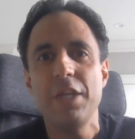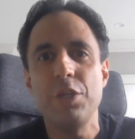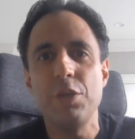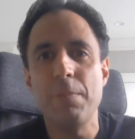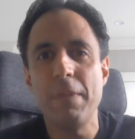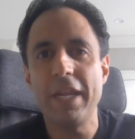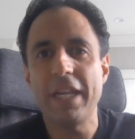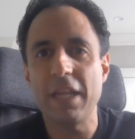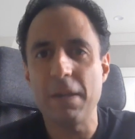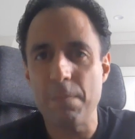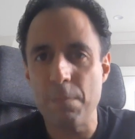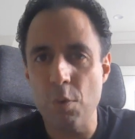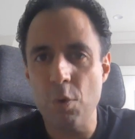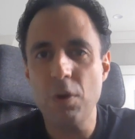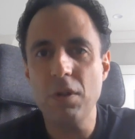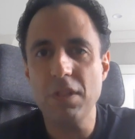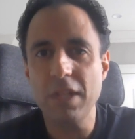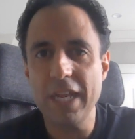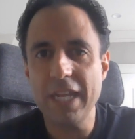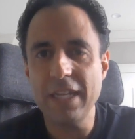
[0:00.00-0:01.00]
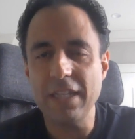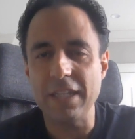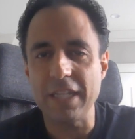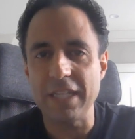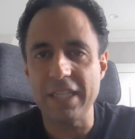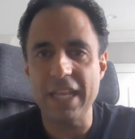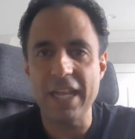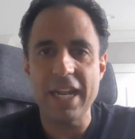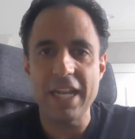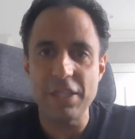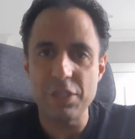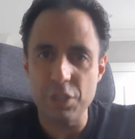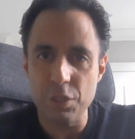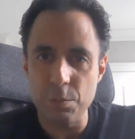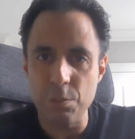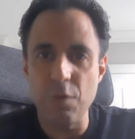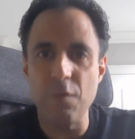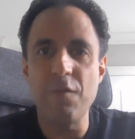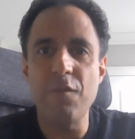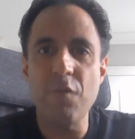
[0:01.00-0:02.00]
you make it more likely that as
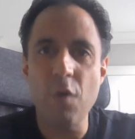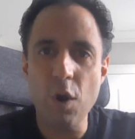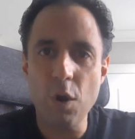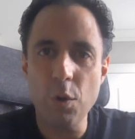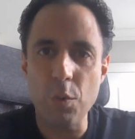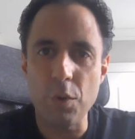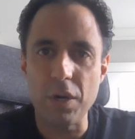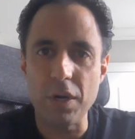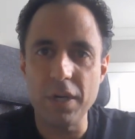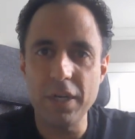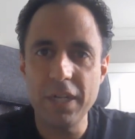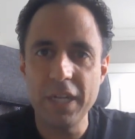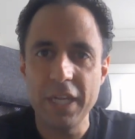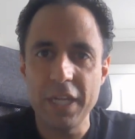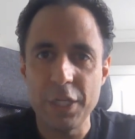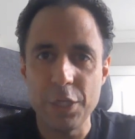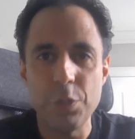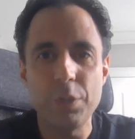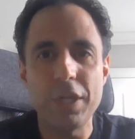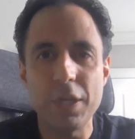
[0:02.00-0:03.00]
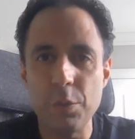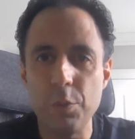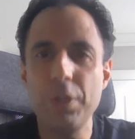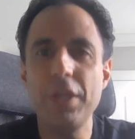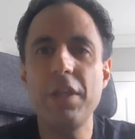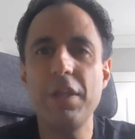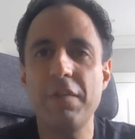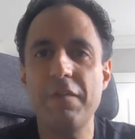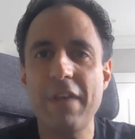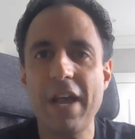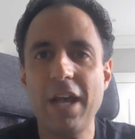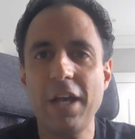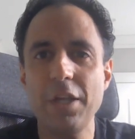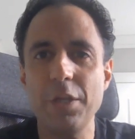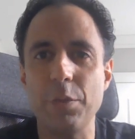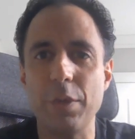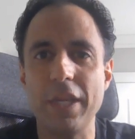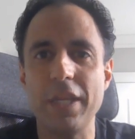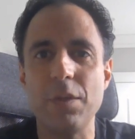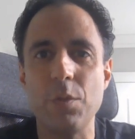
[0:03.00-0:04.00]
you move forward, you can
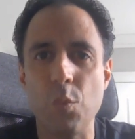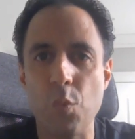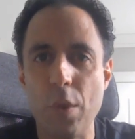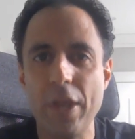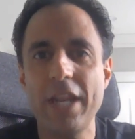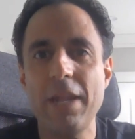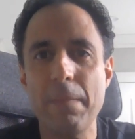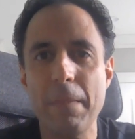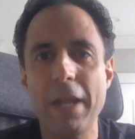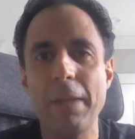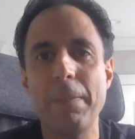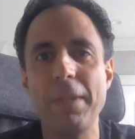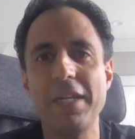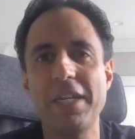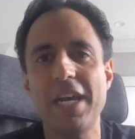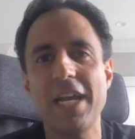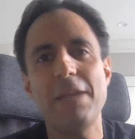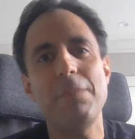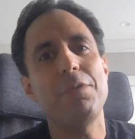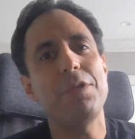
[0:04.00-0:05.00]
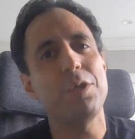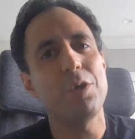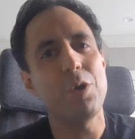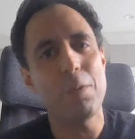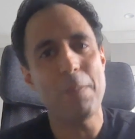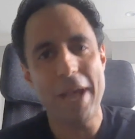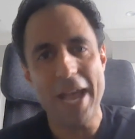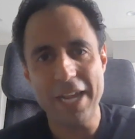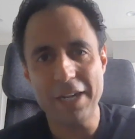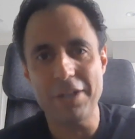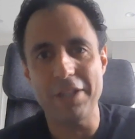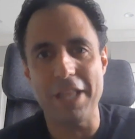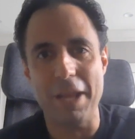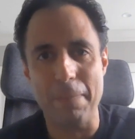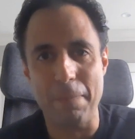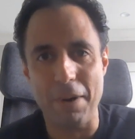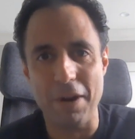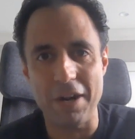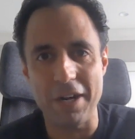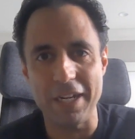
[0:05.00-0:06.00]
reevaluate when it might be time to go back to
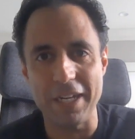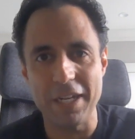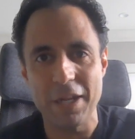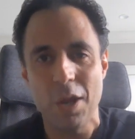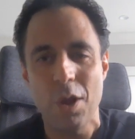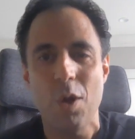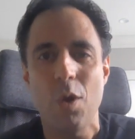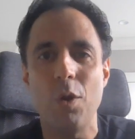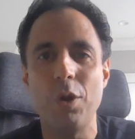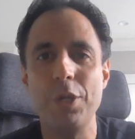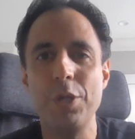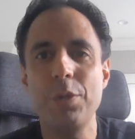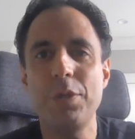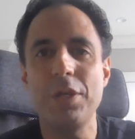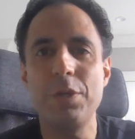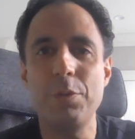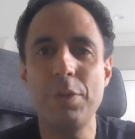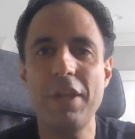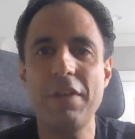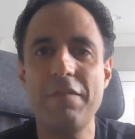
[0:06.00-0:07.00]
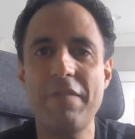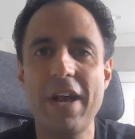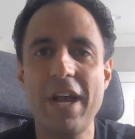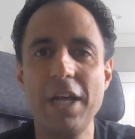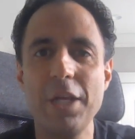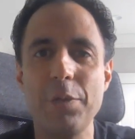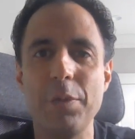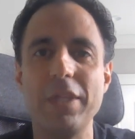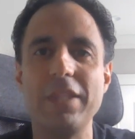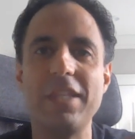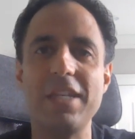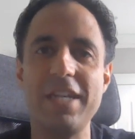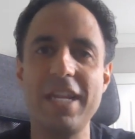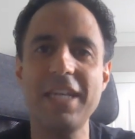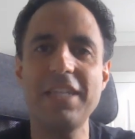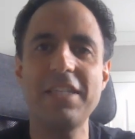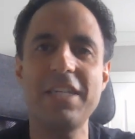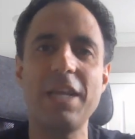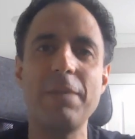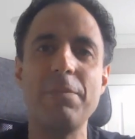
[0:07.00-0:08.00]
that party. Or you can reevaluate the
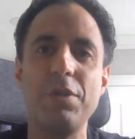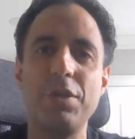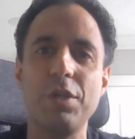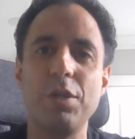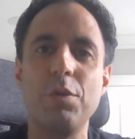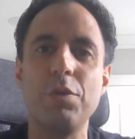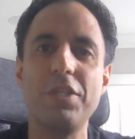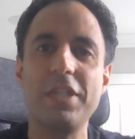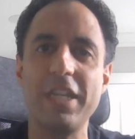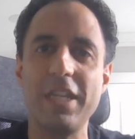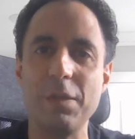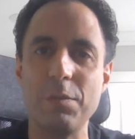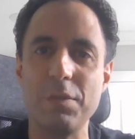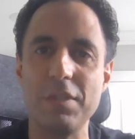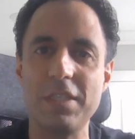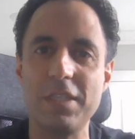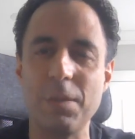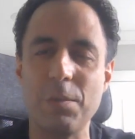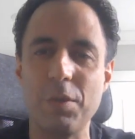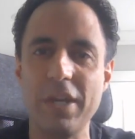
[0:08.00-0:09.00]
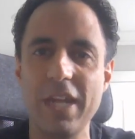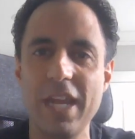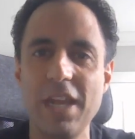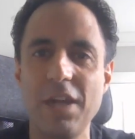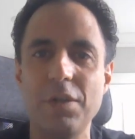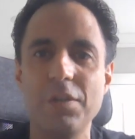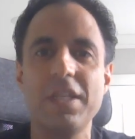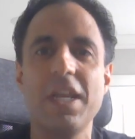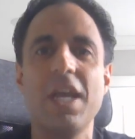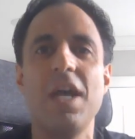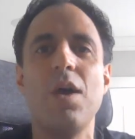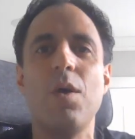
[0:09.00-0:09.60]
next time you're negotiating with someone else